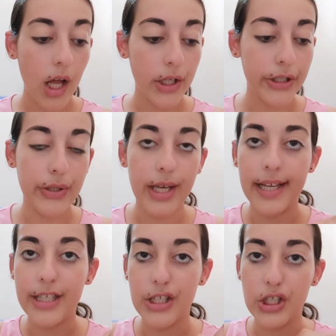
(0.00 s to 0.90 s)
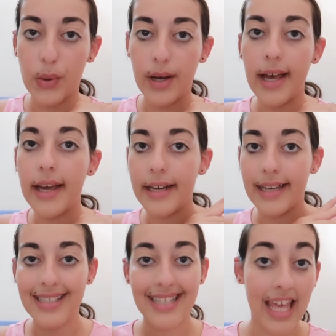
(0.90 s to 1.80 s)
you can just go ahead
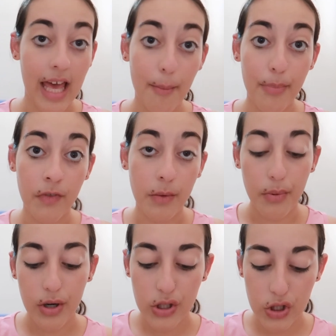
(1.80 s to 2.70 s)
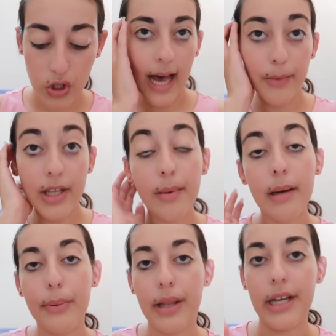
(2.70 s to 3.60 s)
and skip the bronzer. I'm gonna be
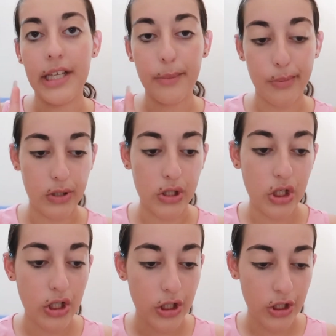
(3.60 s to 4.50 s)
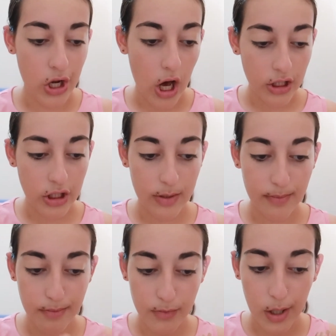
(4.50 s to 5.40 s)
applying bronzer
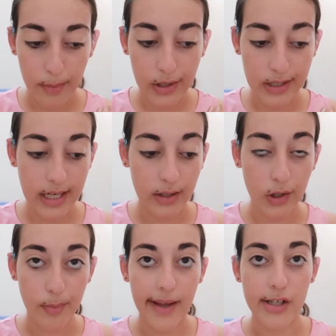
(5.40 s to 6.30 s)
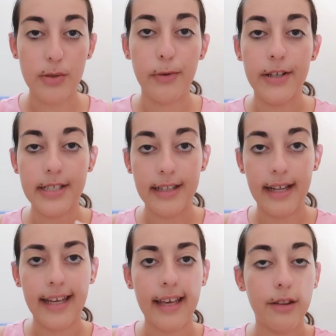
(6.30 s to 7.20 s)
not because I look pale, just because I
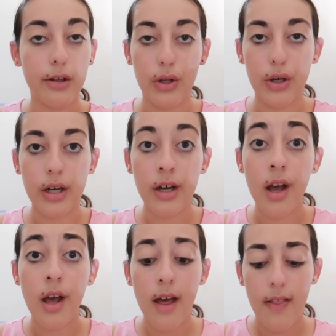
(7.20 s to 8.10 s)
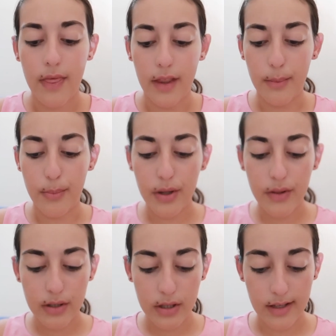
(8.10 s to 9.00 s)
like the look that
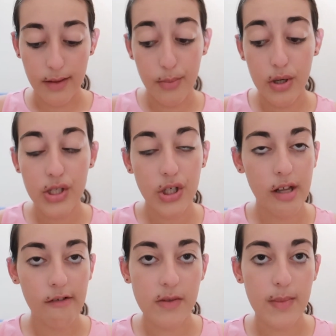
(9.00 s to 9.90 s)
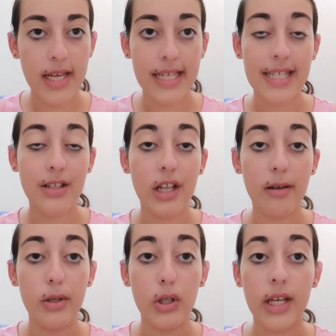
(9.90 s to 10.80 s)
the bronzer gives me. It's still gonna
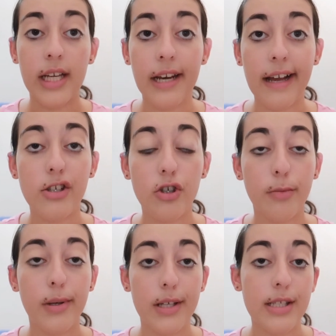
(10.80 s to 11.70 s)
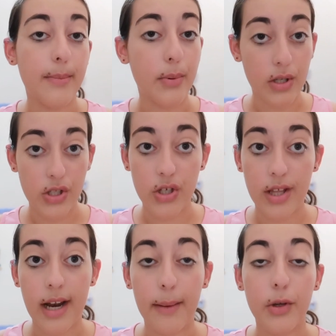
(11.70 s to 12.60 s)
be looking natural because the bronzer
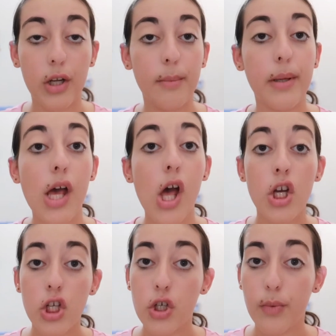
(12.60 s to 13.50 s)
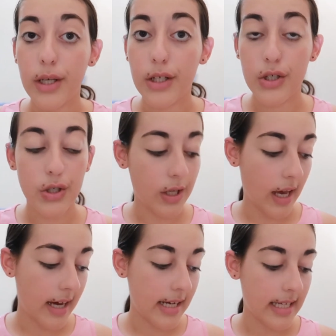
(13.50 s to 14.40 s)
that I'm gonna be showing to you
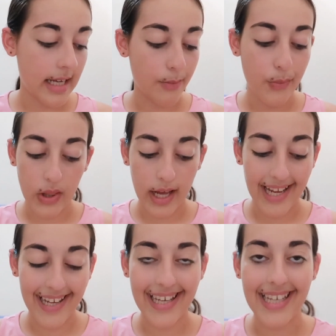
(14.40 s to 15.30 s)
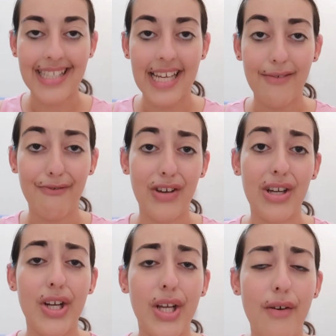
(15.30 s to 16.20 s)
guys and applying is a
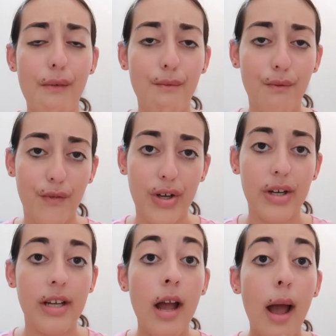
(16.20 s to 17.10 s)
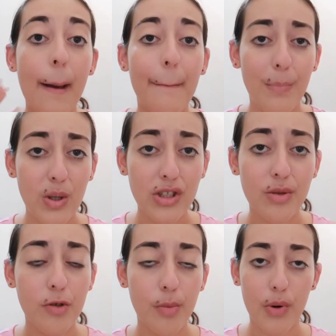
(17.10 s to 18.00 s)
very
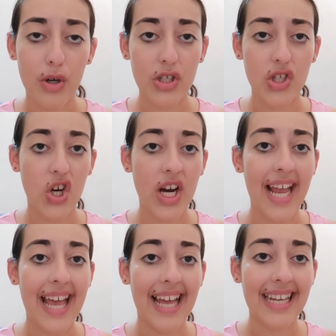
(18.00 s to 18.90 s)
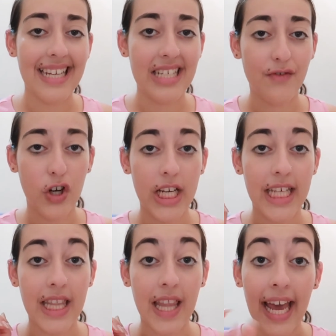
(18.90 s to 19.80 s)
buildable bronzer, and it is very
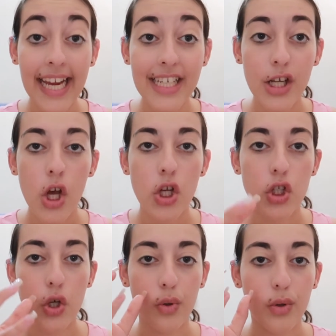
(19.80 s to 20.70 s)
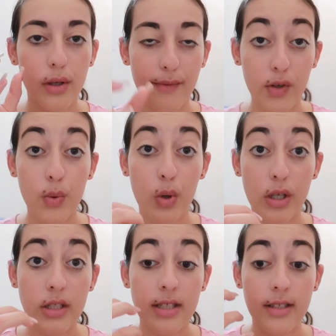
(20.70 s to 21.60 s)
light. So if you
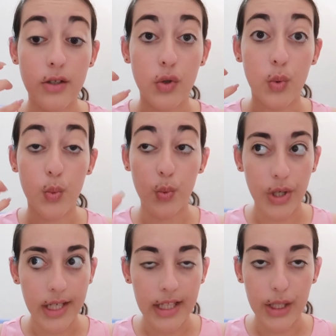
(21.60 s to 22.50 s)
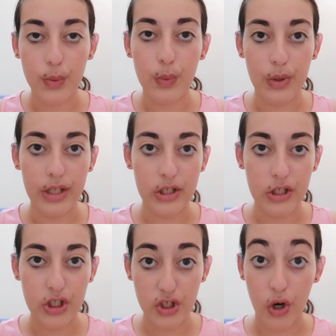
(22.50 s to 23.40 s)
want it to really
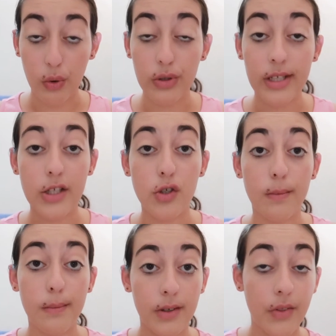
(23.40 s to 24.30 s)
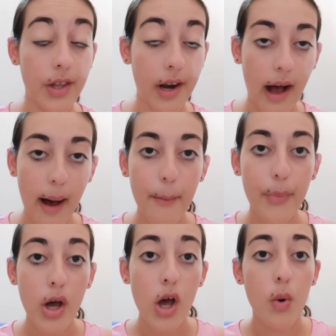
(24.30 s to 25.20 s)
show, you need to build it up,
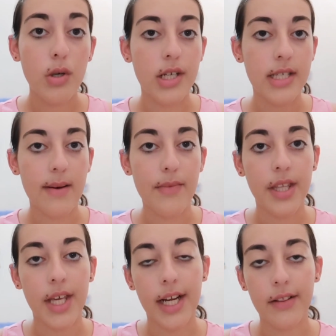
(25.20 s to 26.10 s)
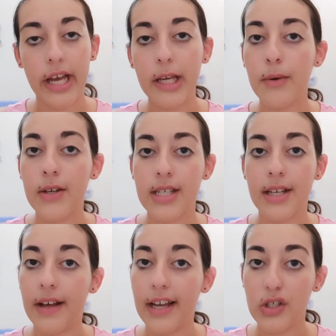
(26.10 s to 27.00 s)
which is something that I like, because I
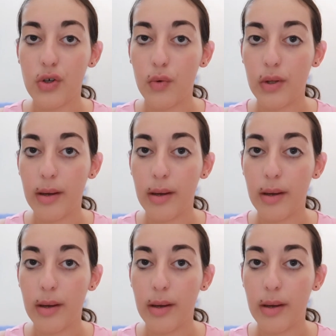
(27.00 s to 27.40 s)
like to only